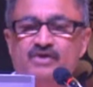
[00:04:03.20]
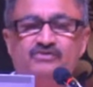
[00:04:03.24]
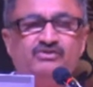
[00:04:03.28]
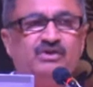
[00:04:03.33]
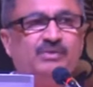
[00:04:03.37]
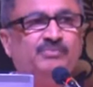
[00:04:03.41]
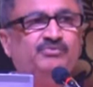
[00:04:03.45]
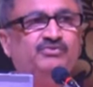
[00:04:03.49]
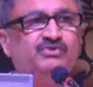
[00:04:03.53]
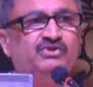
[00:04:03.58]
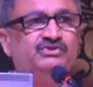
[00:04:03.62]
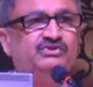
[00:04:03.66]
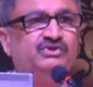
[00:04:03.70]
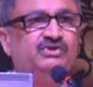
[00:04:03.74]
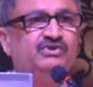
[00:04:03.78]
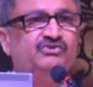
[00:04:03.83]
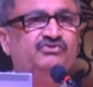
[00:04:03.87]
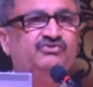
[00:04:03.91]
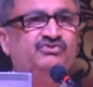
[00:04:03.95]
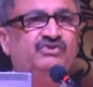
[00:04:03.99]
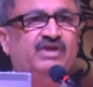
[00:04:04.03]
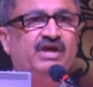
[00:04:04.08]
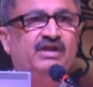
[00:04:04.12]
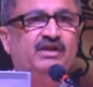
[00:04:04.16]
Subcision
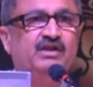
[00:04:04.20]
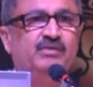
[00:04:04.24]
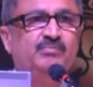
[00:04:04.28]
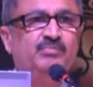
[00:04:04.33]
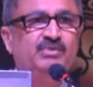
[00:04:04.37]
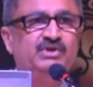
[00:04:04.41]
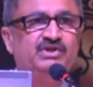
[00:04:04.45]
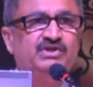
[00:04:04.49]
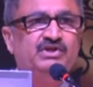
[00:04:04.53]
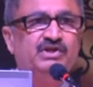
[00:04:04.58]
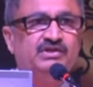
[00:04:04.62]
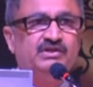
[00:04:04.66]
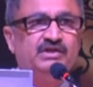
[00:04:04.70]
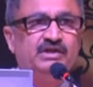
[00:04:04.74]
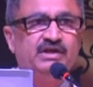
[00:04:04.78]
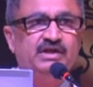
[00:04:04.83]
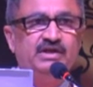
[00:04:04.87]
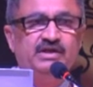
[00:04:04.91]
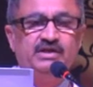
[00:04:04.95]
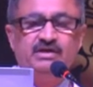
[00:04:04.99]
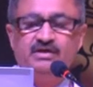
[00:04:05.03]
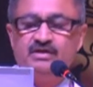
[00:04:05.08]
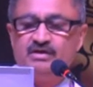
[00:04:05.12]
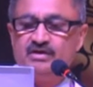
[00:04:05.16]
is done
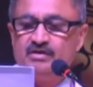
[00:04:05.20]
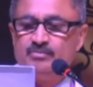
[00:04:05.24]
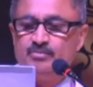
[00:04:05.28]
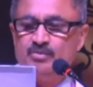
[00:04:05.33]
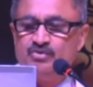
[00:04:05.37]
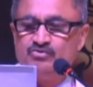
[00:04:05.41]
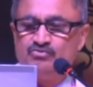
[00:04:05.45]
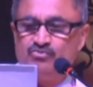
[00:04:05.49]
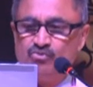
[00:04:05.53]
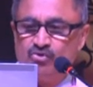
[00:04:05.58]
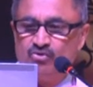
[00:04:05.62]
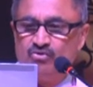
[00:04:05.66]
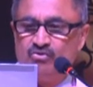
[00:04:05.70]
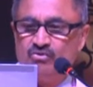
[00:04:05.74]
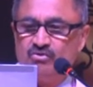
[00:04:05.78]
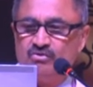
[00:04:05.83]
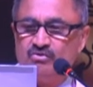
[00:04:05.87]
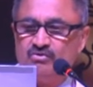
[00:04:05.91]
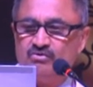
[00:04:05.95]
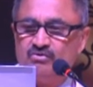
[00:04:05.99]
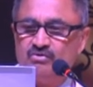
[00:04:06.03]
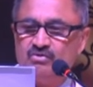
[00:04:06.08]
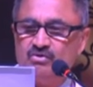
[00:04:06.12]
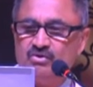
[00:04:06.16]
immediately before
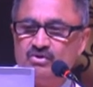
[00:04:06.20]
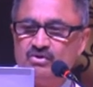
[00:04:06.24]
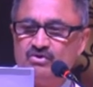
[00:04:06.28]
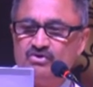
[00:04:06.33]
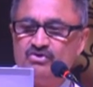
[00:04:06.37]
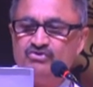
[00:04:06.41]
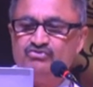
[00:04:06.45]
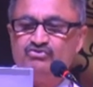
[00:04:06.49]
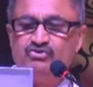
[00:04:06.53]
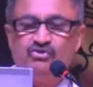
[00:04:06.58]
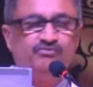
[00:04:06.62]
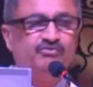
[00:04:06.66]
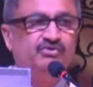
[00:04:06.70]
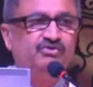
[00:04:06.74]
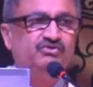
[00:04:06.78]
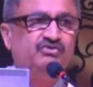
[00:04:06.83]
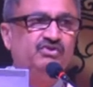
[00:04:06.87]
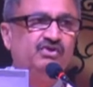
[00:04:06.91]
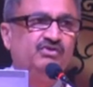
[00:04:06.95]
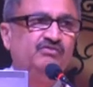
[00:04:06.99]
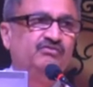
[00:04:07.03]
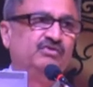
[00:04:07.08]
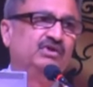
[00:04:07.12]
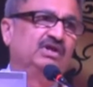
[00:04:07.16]

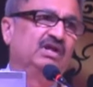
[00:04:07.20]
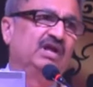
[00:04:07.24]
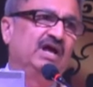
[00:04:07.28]
resurfacing.